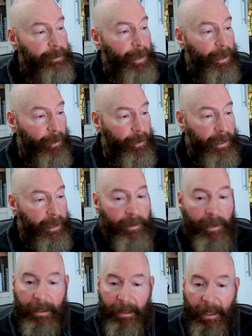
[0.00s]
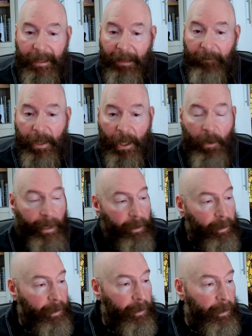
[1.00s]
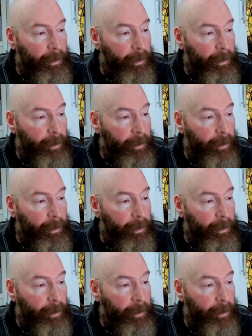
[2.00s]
better than never knowing.